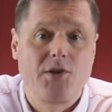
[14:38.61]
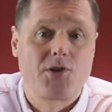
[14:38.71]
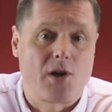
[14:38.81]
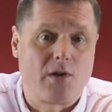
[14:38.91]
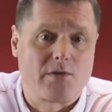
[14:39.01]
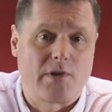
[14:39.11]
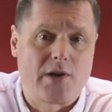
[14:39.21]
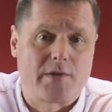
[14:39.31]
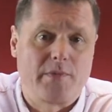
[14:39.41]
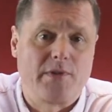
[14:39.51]
child
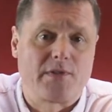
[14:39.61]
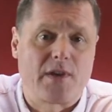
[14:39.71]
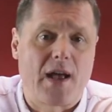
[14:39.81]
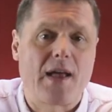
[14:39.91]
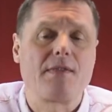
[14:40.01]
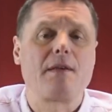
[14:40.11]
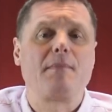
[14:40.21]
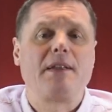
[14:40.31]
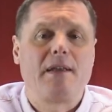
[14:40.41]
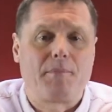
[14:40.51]
arrangements, and the
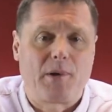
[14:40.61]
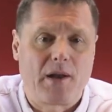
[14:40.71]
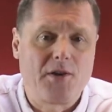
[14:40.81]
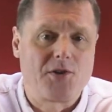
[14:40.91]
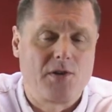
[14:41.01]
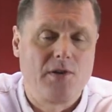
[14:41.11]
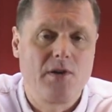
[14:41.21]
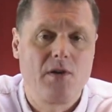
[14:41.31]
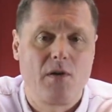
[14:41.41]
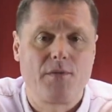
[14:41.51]
manipulation
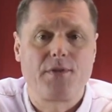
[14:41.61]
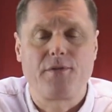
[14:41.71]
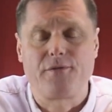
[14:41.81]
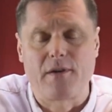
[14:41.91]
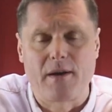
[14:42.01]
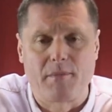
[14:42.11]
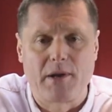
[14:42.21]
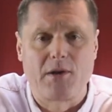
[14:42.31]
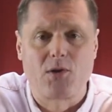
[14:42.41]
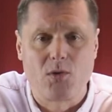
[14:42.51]
of the
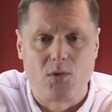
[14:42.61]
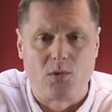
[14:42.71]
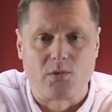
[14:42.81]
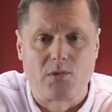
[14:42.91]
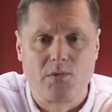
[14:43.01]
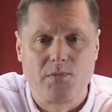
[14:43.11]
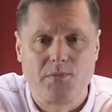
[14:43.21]
family court.